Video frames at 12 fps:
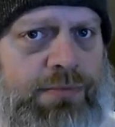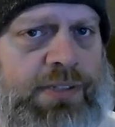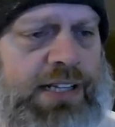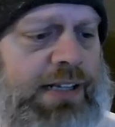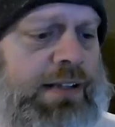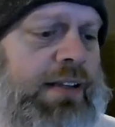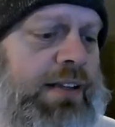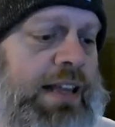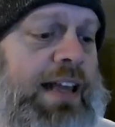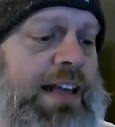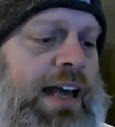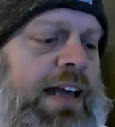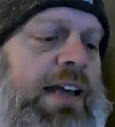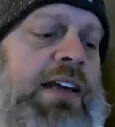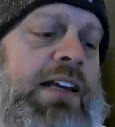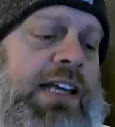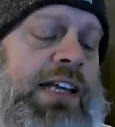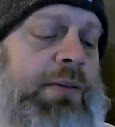yeah, that guy.
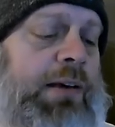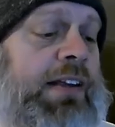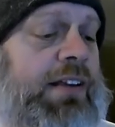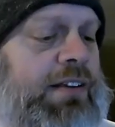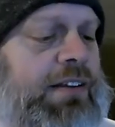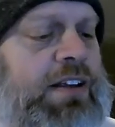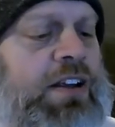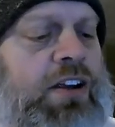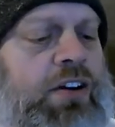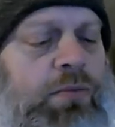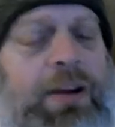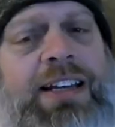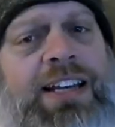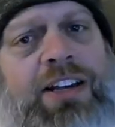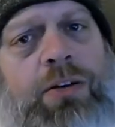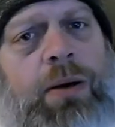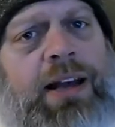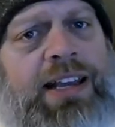Anyway, Randy
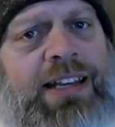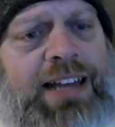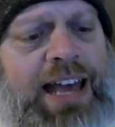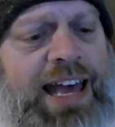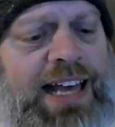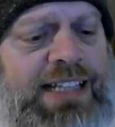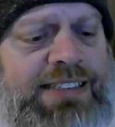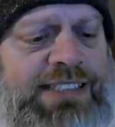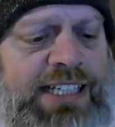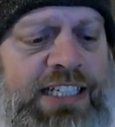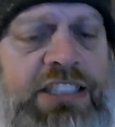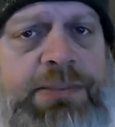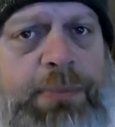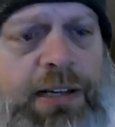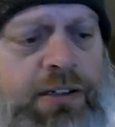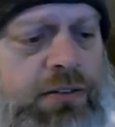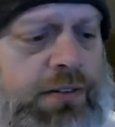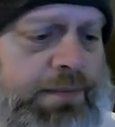Quaid as
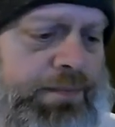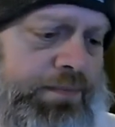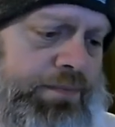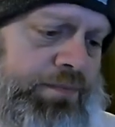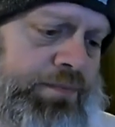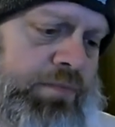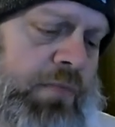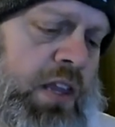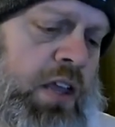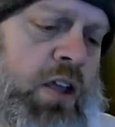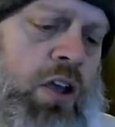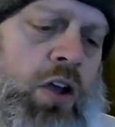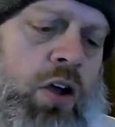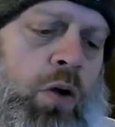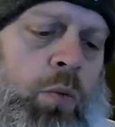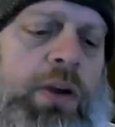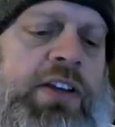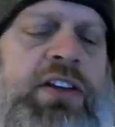Ishmael.
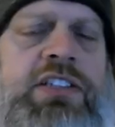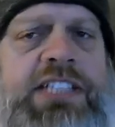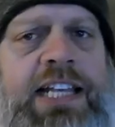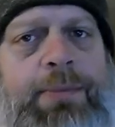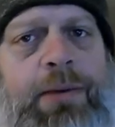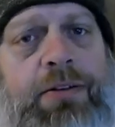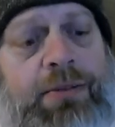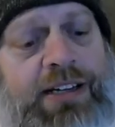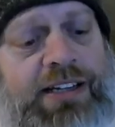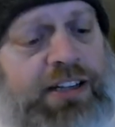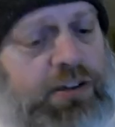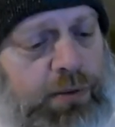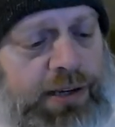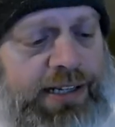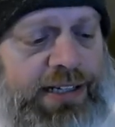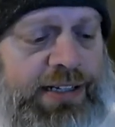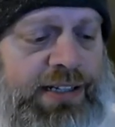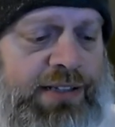What can you say about Randy
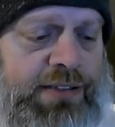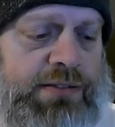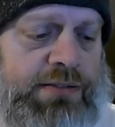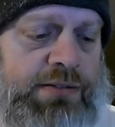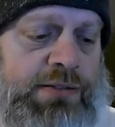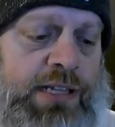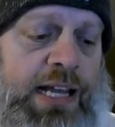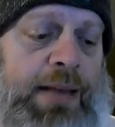Quaid? I